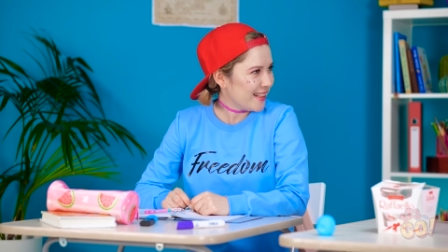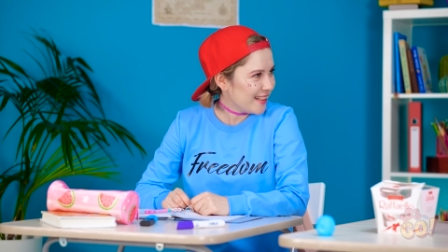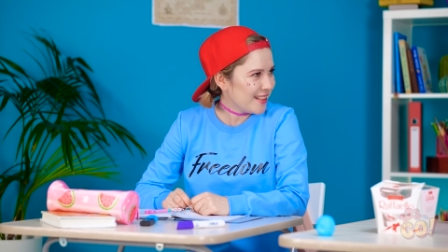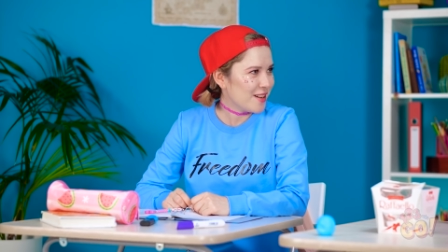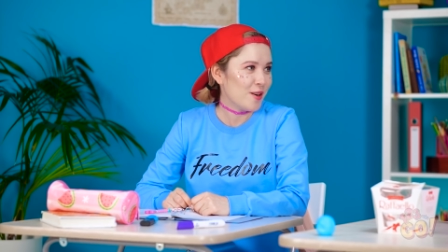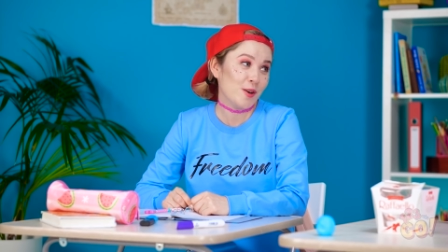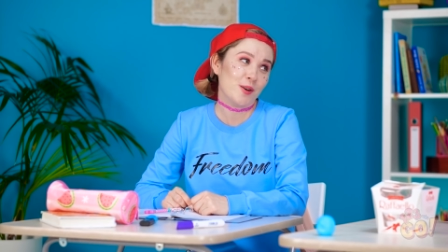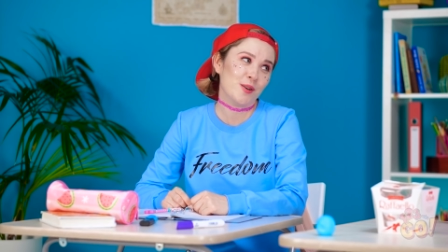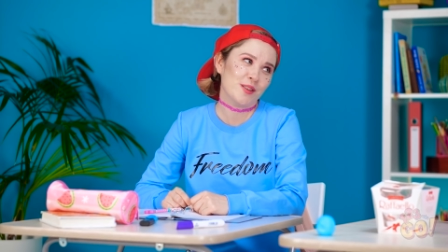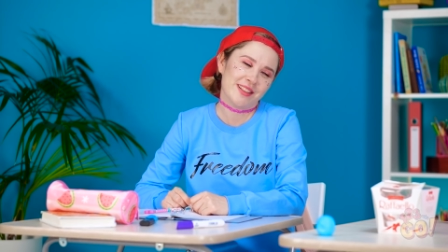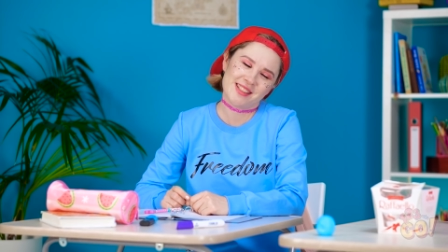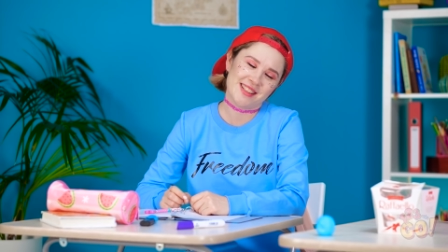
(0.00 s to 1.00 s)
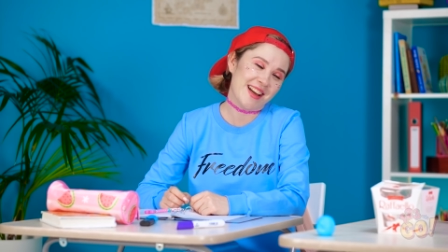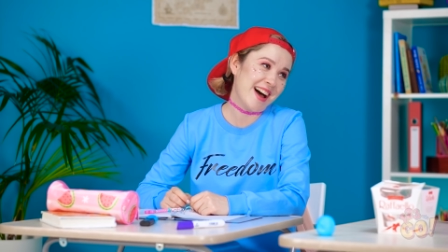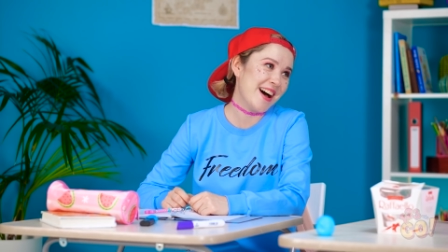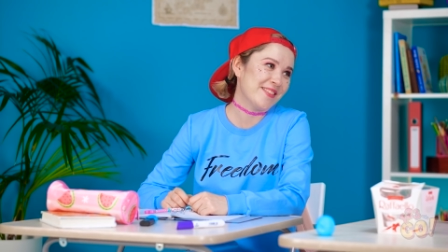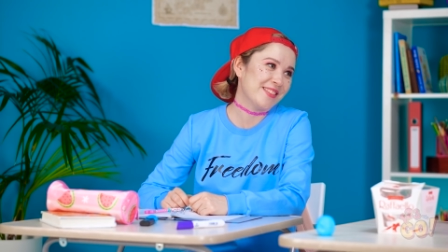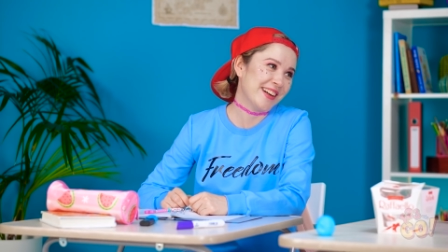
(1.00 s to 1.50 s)
Being your desk partner
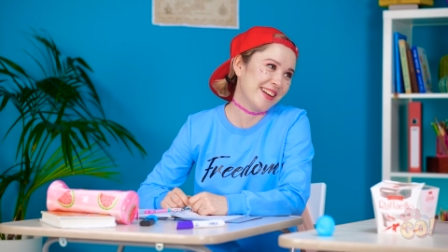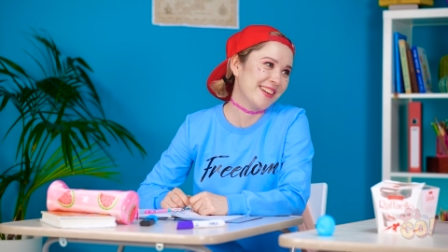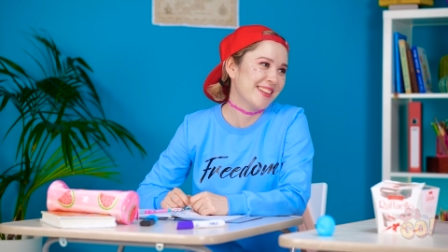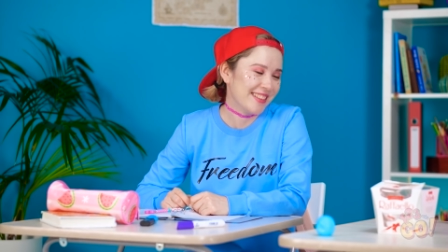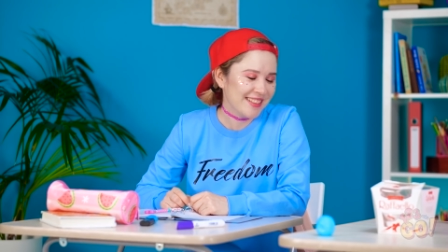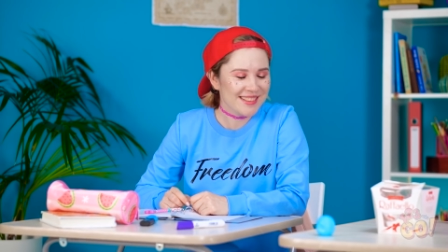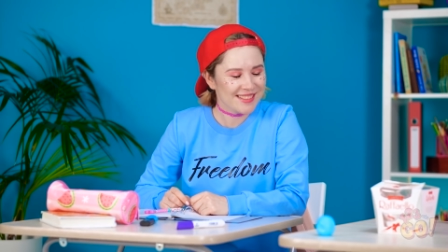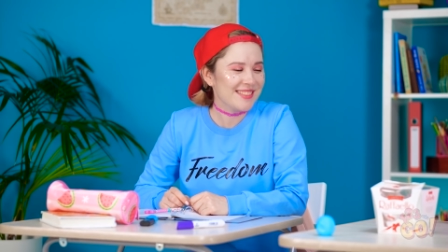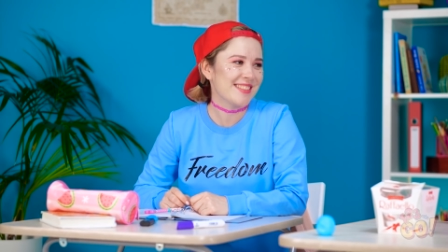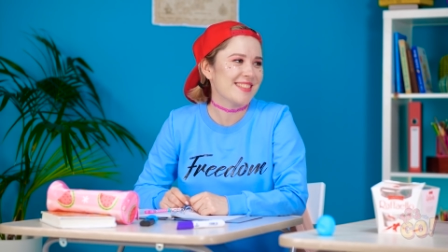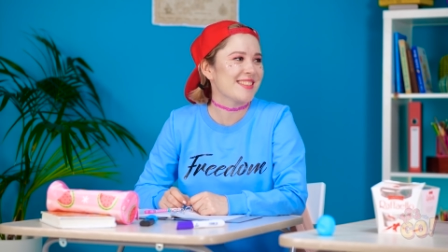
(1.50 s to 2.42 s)
has its perks.